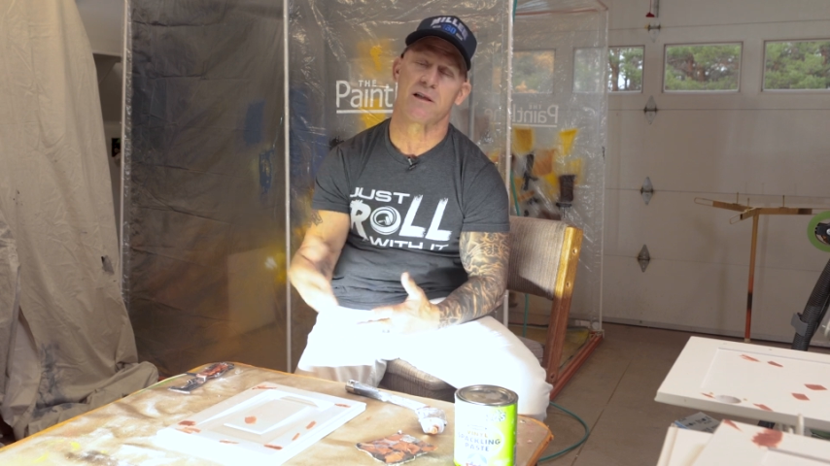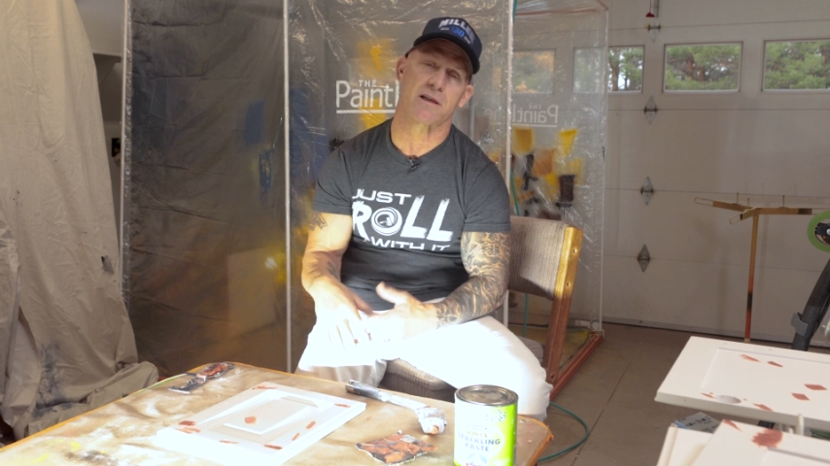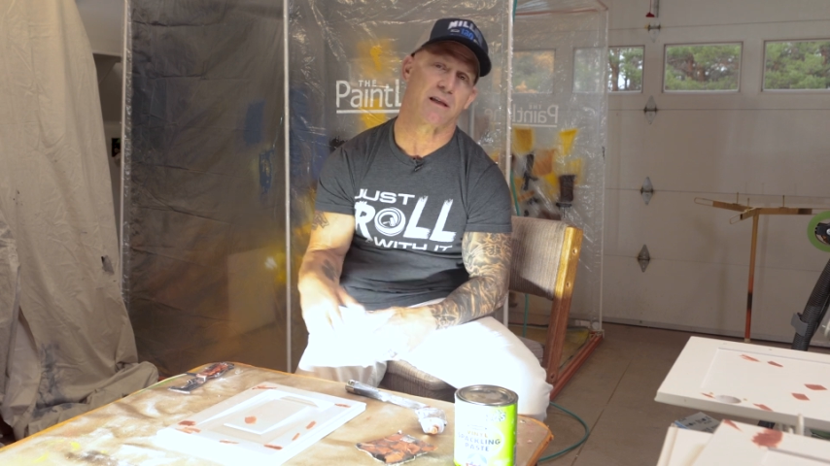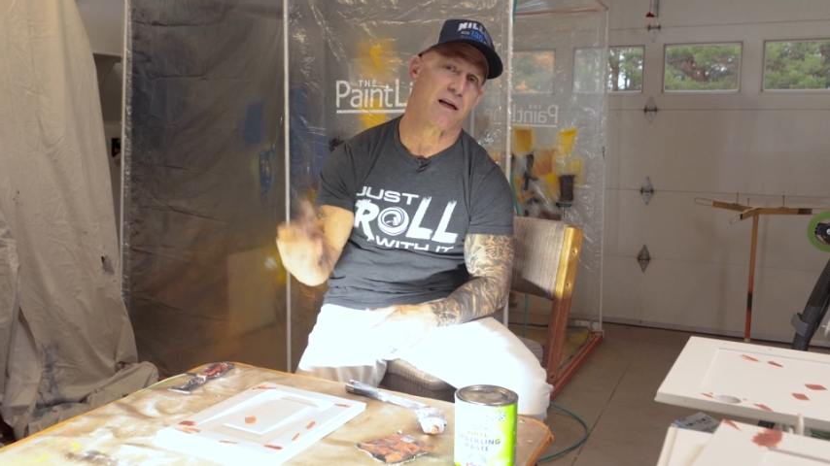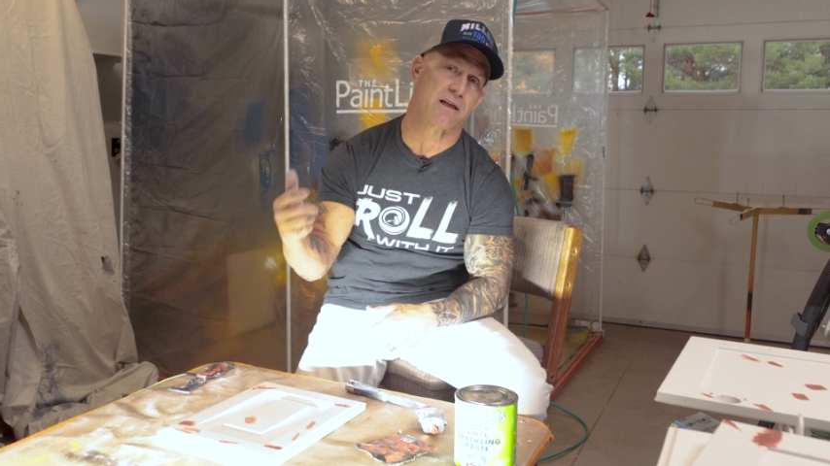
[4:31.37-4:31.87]

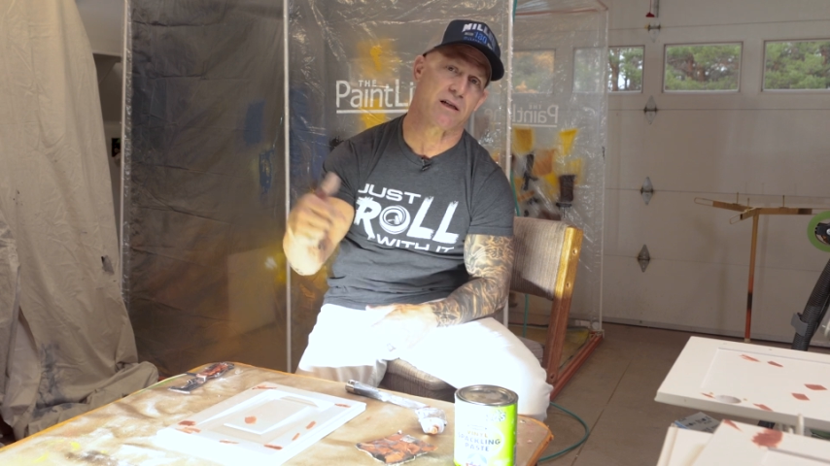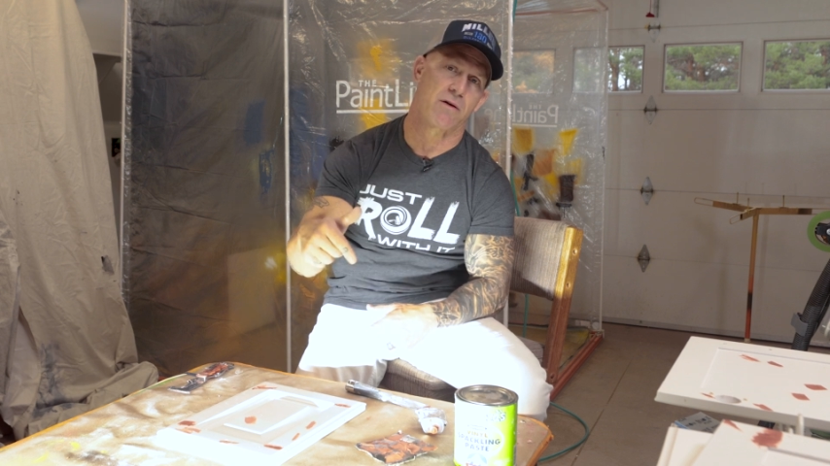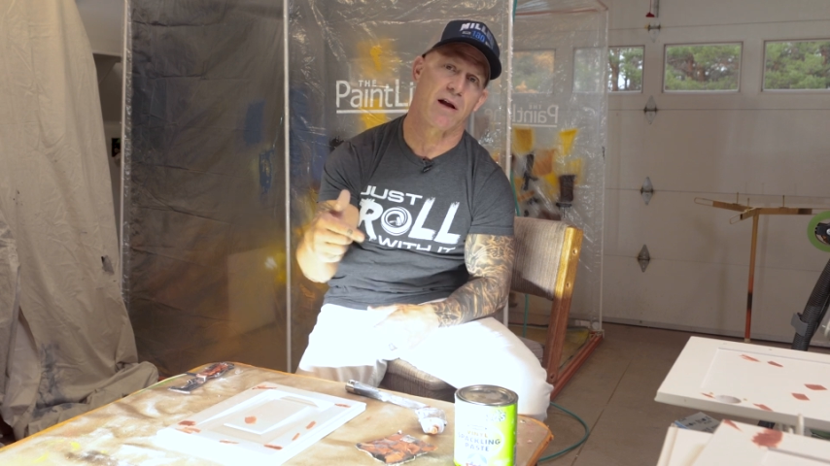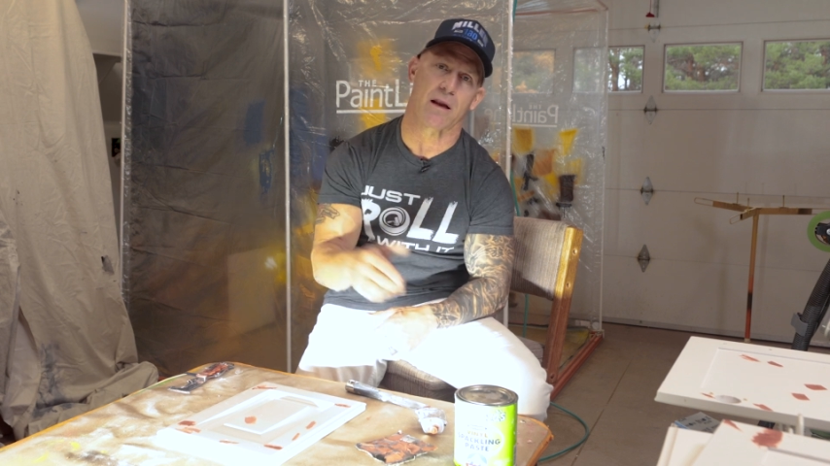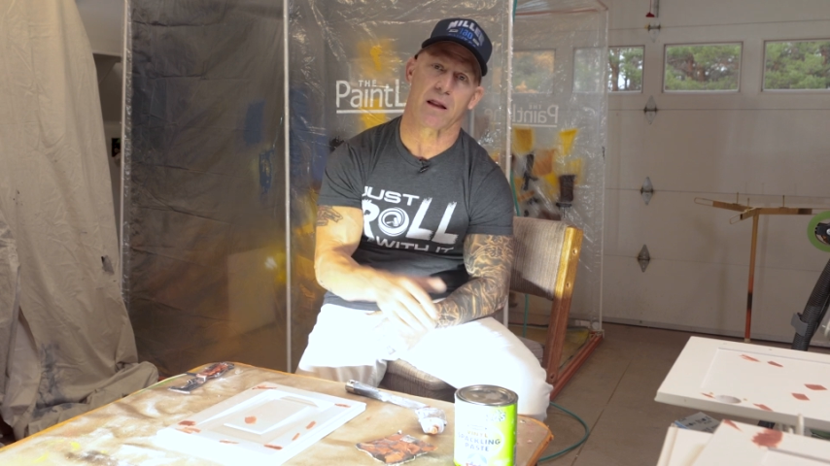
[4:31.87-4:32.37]
just let us
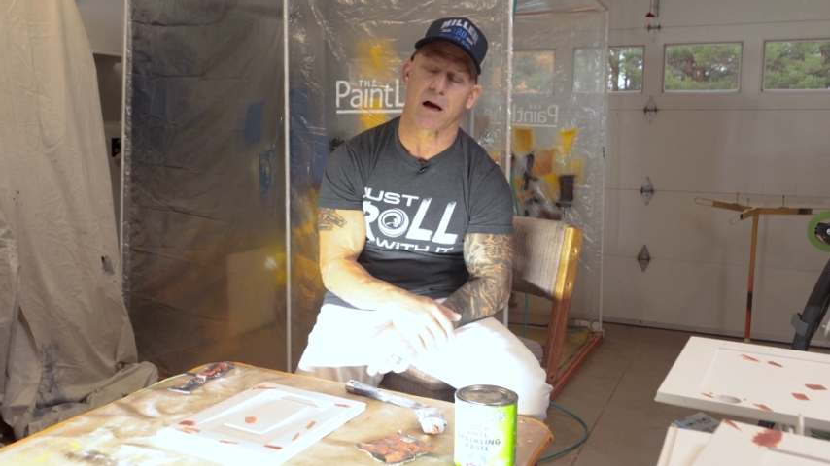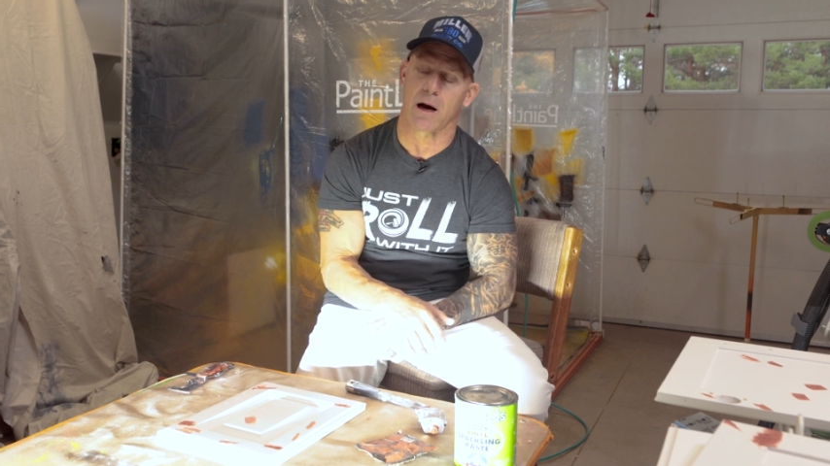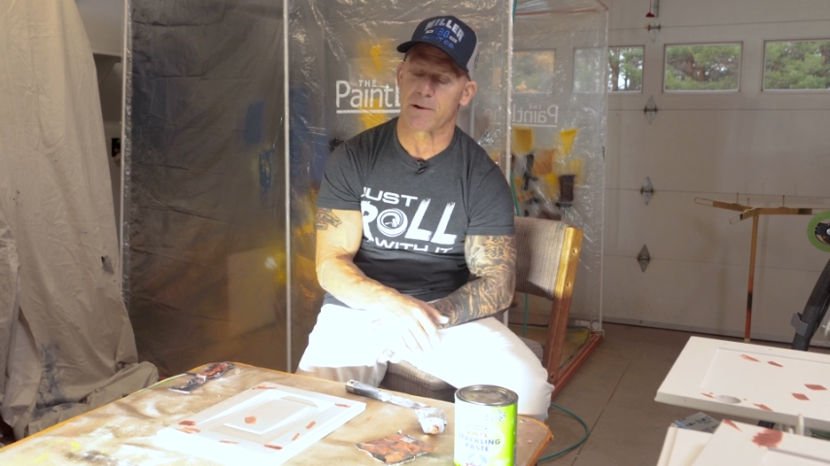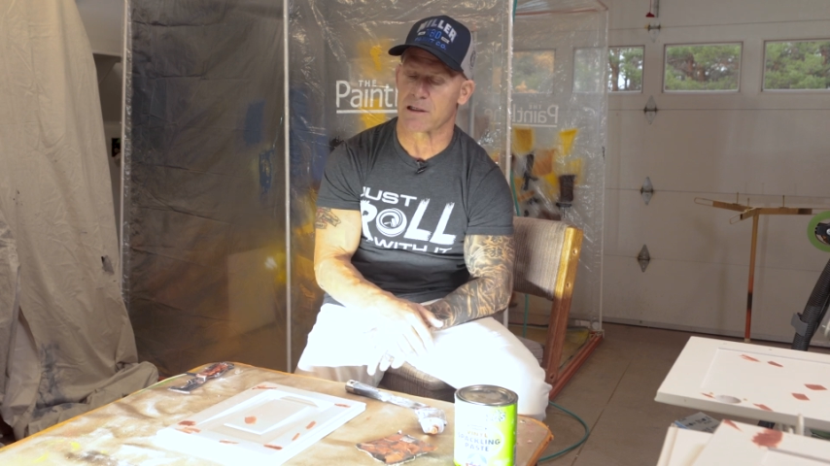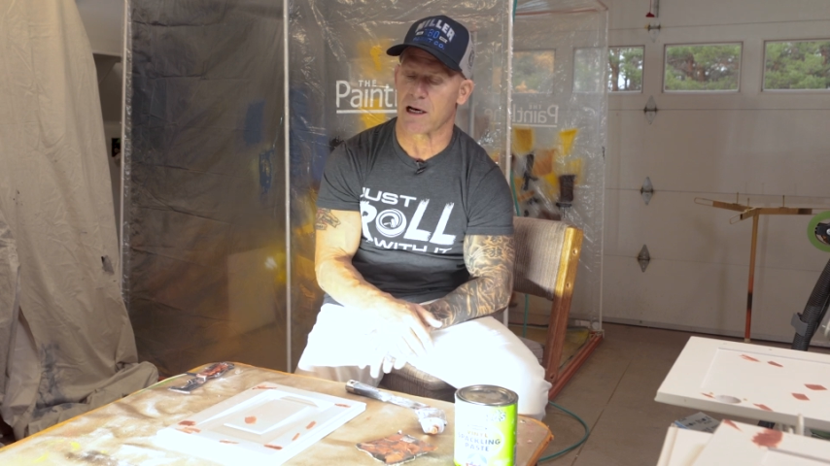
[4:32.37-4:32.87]
know down in the
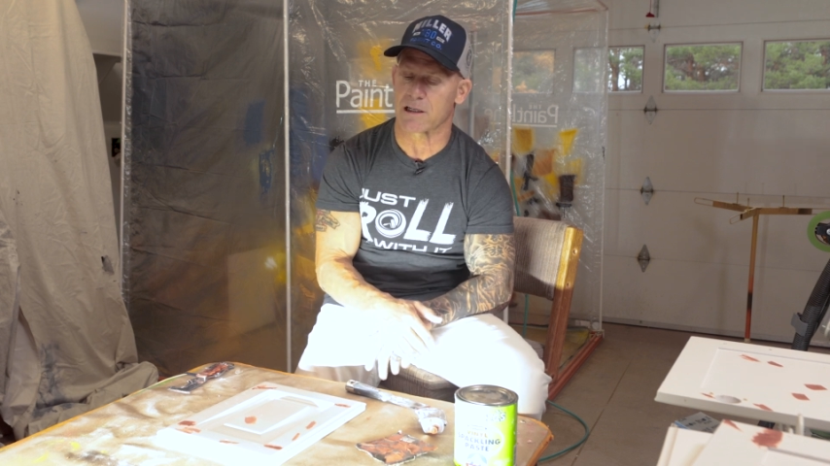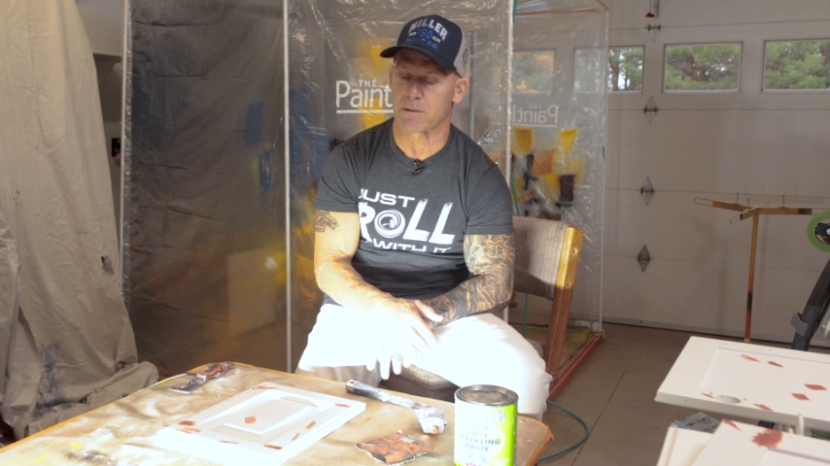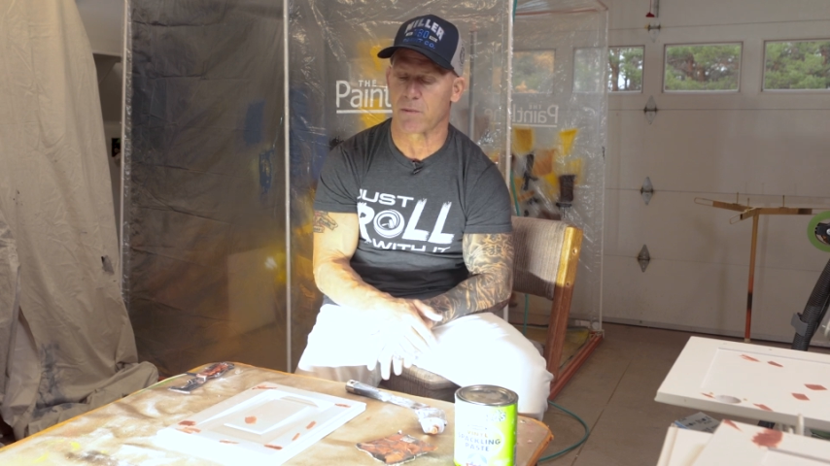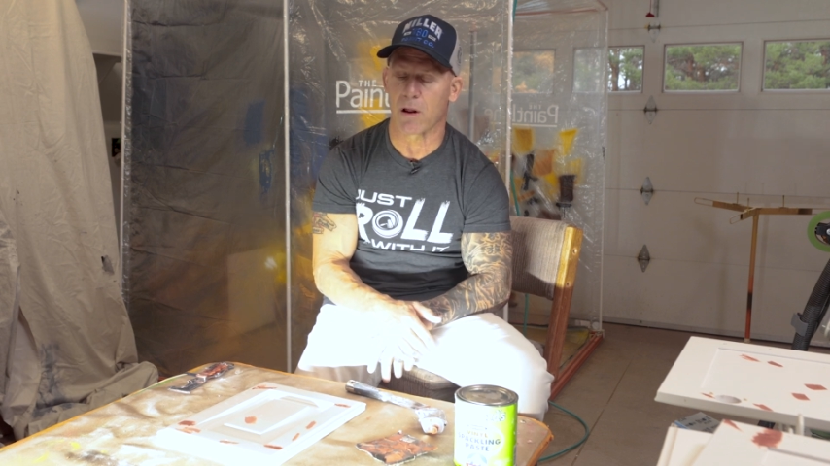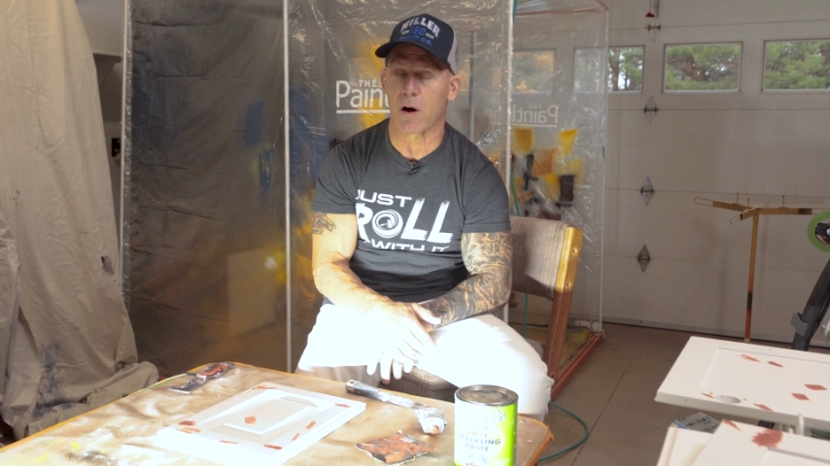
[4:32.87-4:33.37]
comments
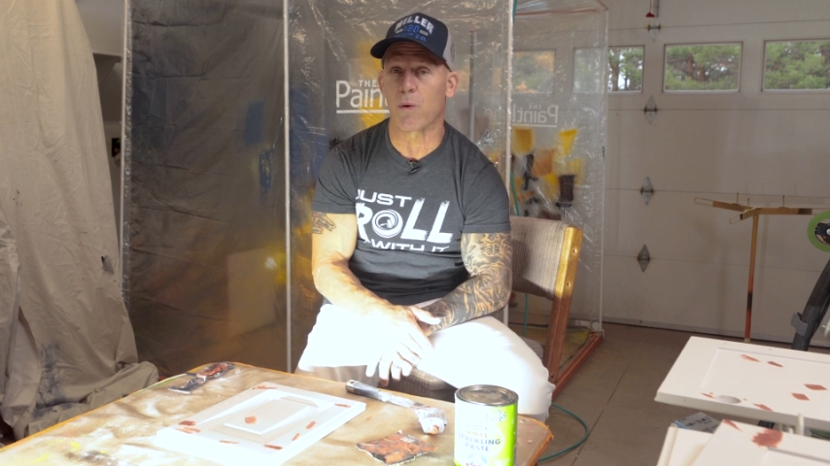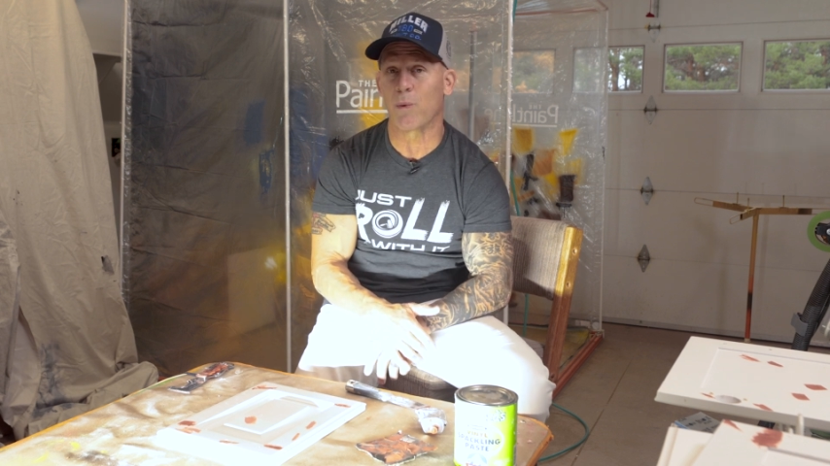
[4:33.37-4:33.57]
section below.